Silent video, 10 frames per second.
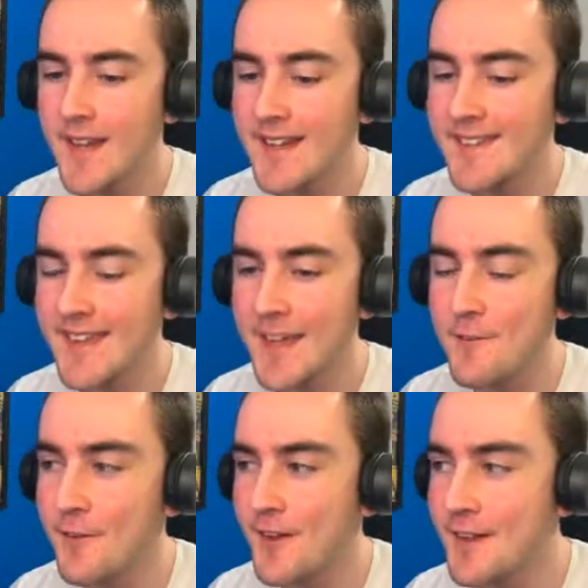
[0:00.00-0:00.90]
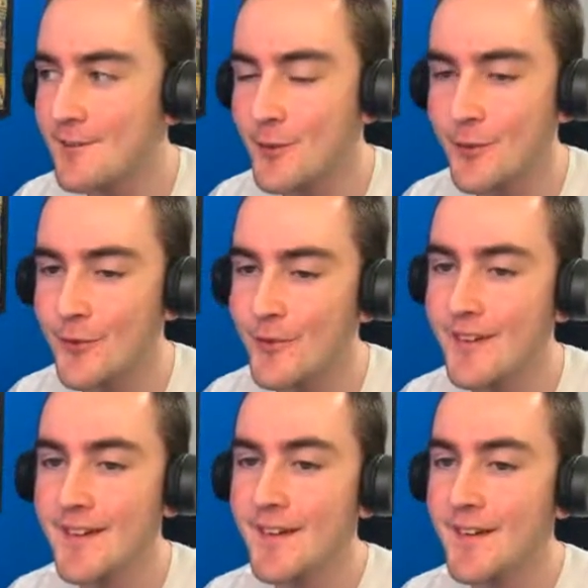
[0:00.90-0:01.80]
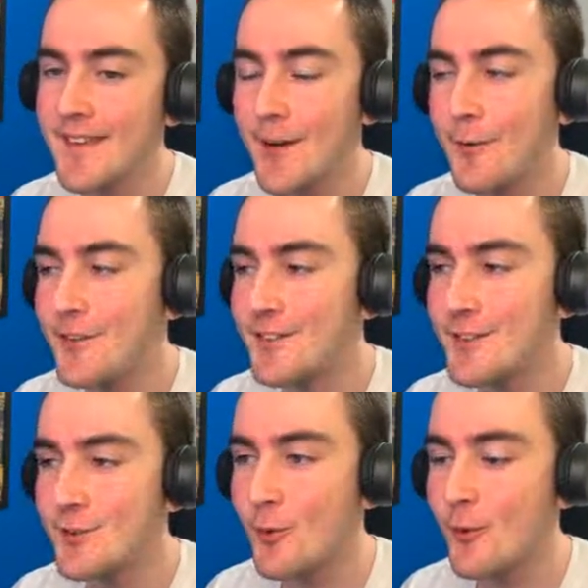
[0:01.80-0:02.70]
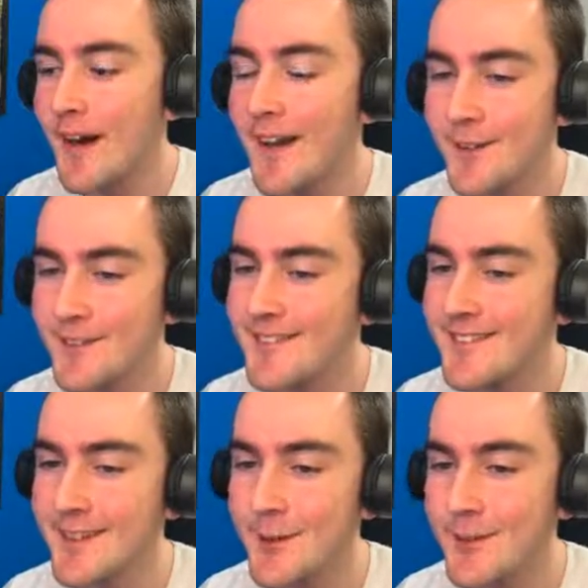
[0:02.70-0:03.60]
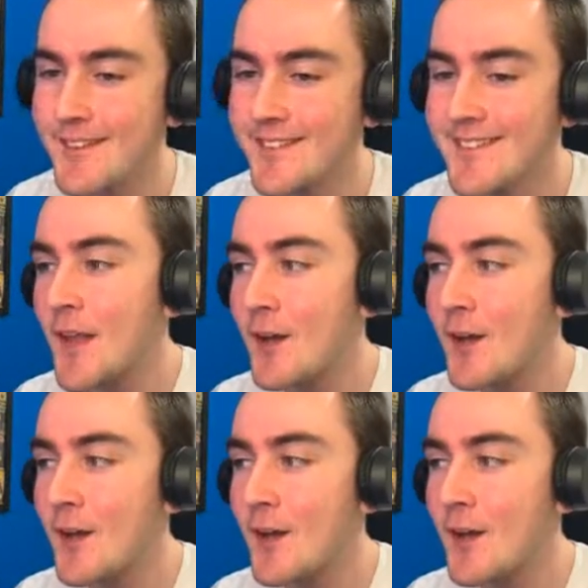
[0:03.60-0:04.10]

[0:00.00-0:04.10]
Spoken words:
that's it for him, dude. That was such a wild sequence.